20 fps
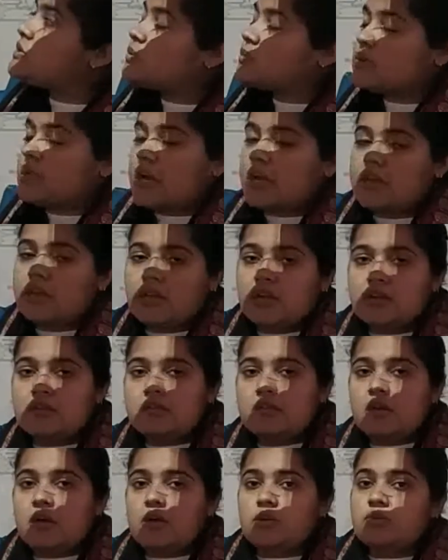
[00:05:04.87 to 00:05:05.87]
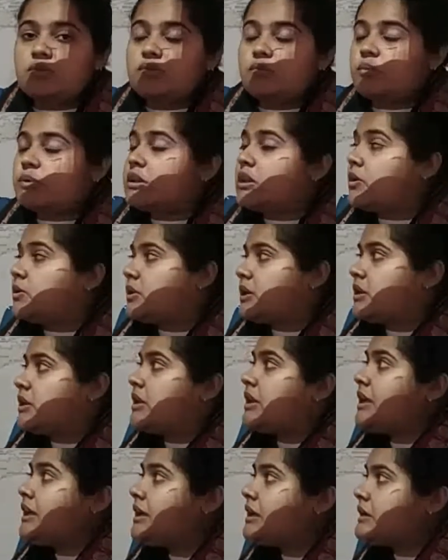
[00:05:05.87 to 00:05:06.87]
to Tanya's house without
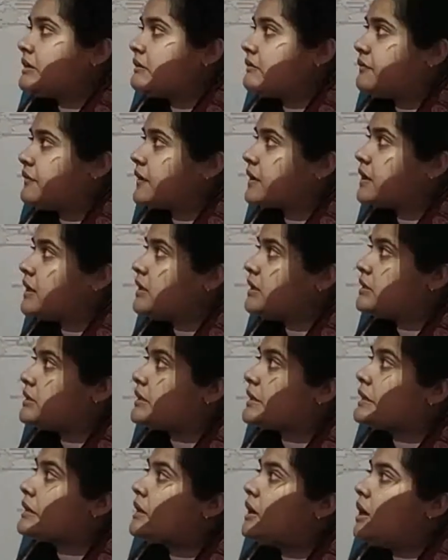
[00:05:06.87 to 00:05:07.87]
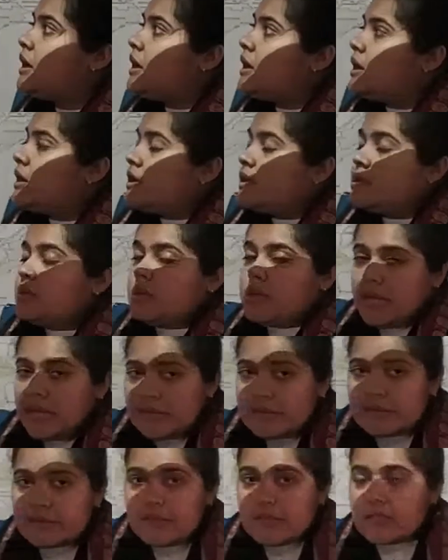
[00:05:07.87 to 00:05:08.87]
any difficulty.
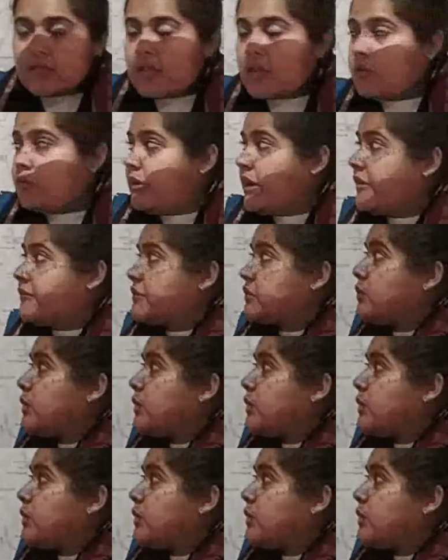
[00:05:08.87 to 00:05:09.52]
Next thing that we have to